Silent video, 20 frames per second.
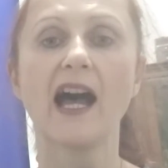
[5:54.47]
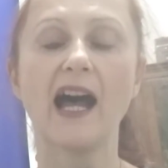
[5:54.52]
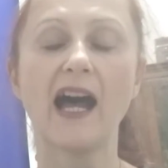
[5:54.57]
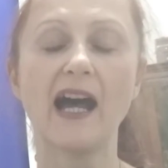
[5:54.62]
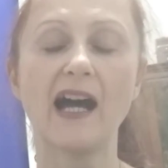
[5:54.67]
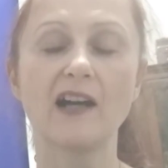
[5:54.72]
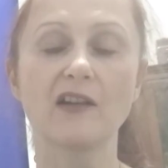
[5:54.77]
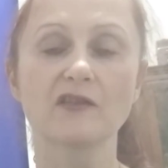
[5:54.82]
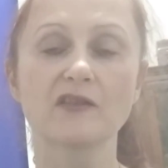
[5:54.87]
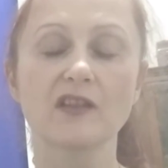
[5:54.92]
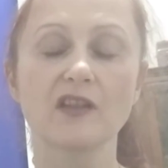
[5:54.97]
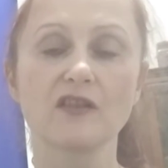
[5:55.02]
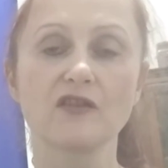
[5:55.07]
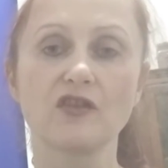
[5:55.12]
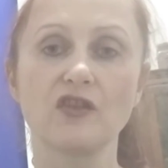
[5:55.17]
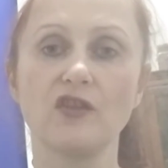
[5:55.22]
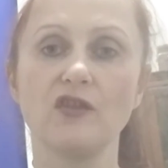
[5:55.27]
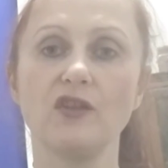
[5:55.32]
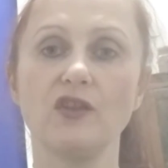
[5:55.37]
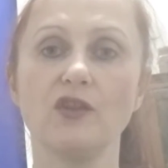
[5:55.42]
out
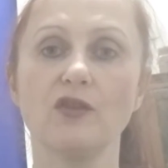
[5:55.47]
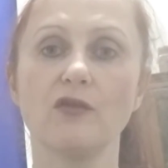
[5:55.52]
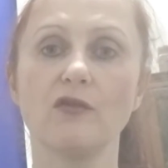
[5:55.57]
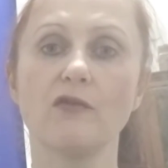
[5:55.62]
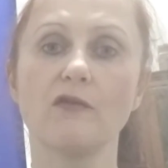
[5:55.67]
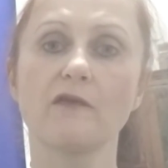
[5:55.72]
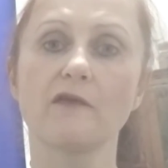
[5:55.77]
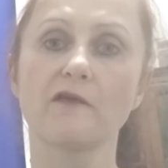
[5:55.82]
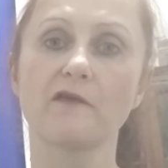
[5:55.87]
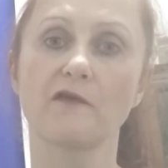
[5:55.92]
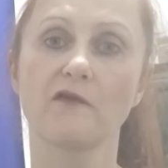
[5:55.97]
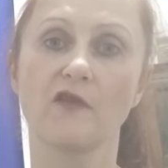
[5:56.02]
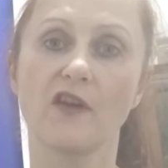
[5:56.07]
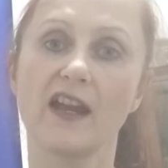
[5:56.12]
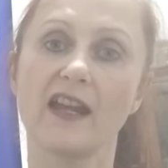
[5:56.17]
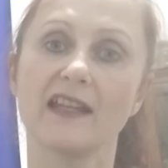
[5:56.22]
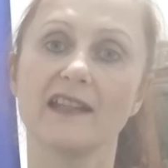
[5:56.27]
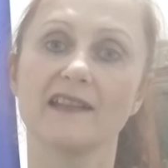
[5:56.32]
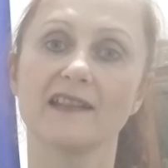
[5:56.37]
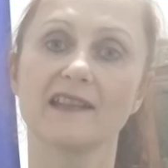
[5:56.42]
to your
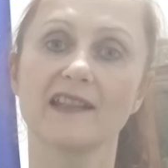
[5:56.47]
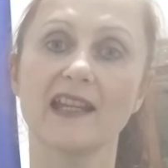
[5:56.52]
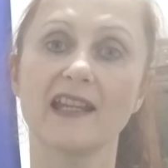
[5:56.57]
friends.